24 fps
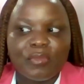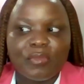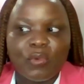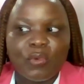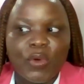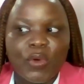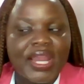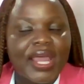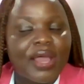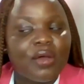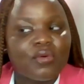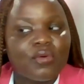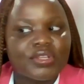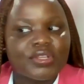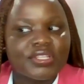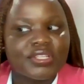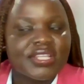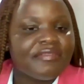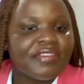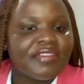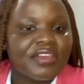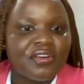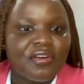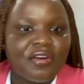when I was
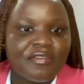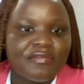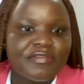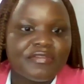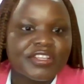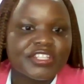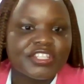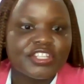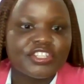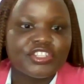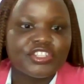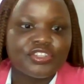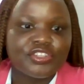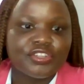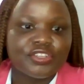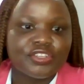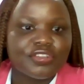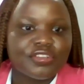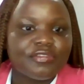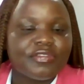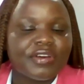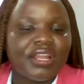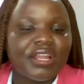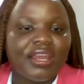having conversations
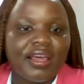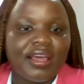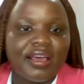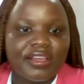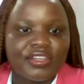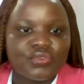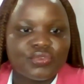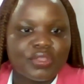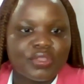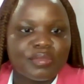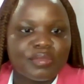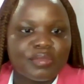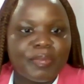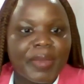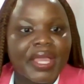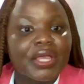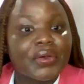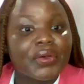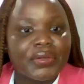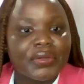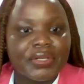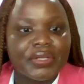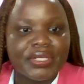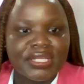over lunch with my
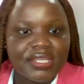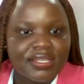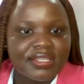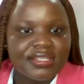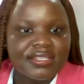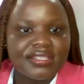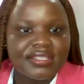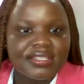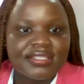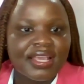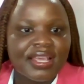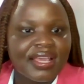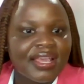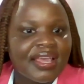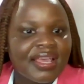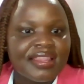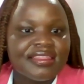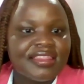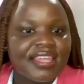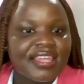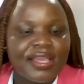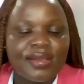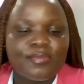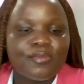colleagues,
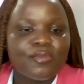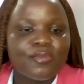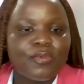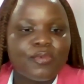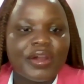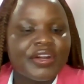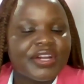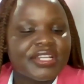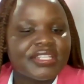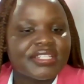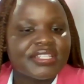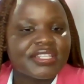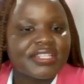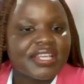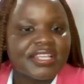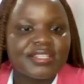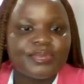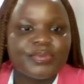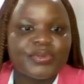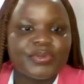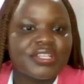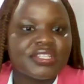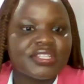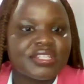they weren't
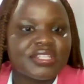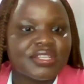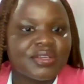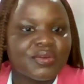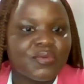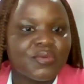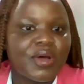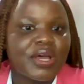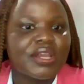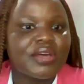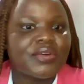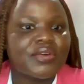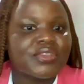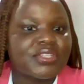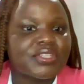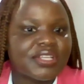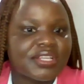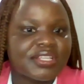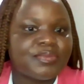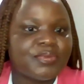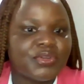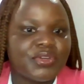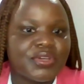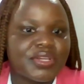experiencing what I was
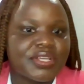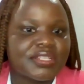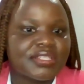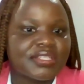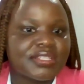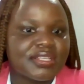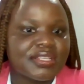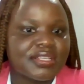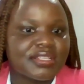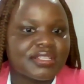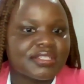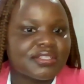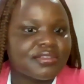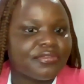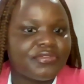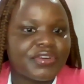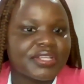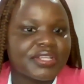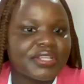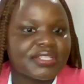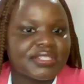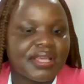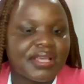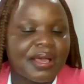experiencing. So,
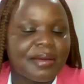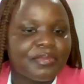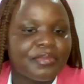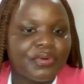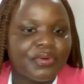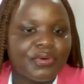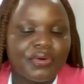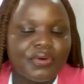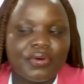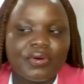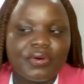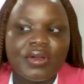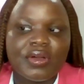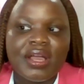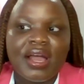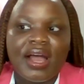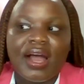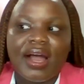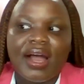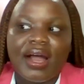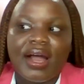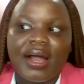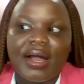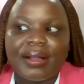for example,
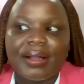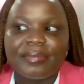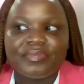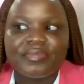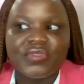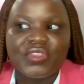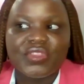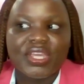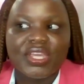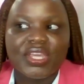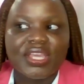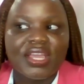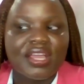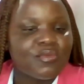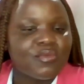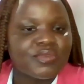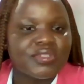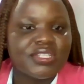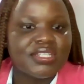they